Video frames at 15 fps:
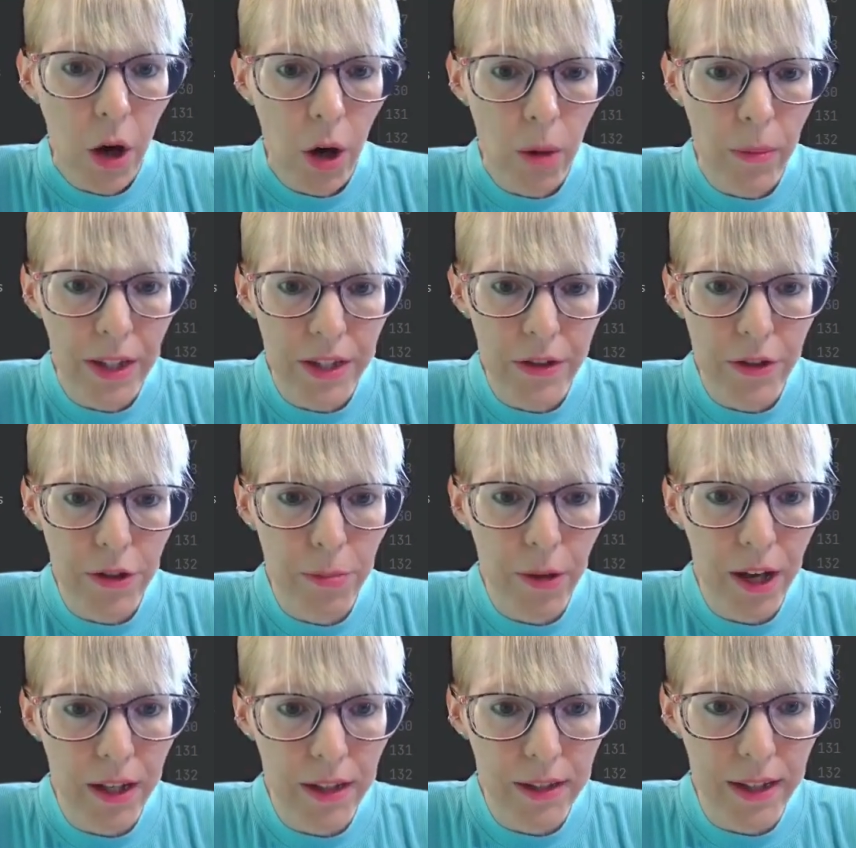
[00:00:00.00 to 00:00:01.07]
on my search
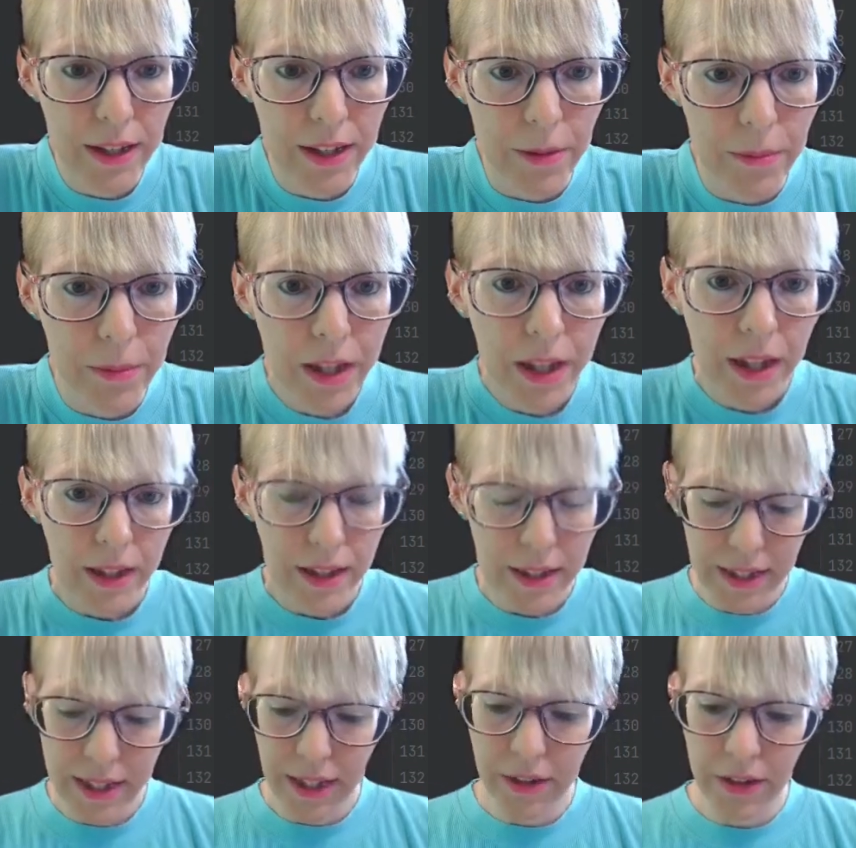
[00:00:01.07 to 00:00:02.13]
product item.
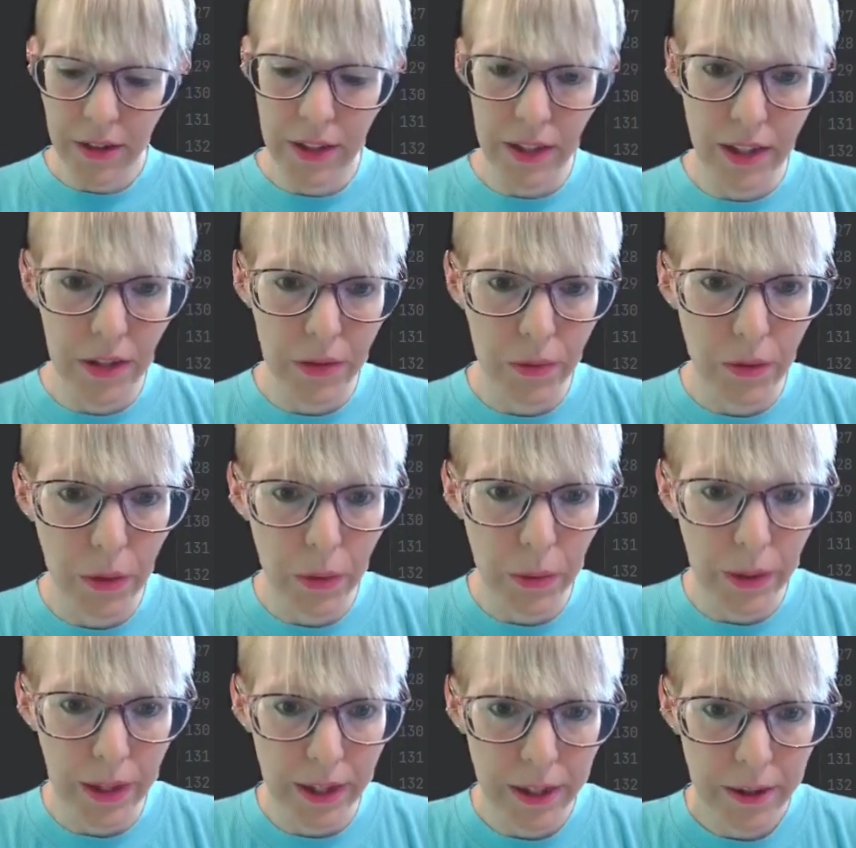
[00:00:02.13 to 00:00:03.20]
Let's take a look at this real
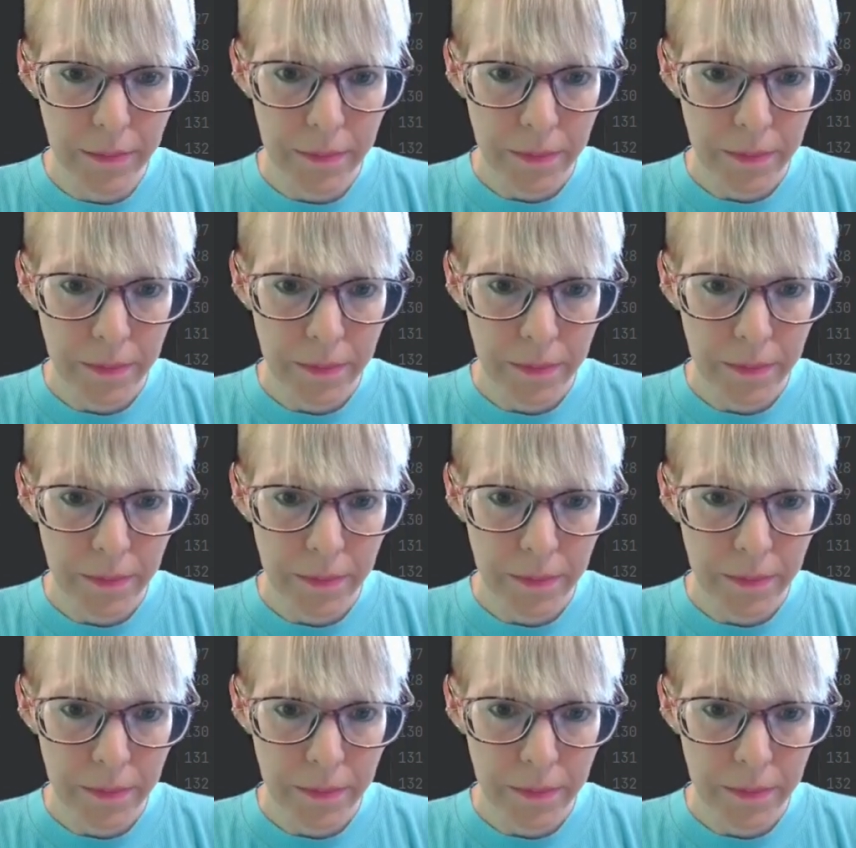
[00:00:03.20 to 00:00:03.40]
quick.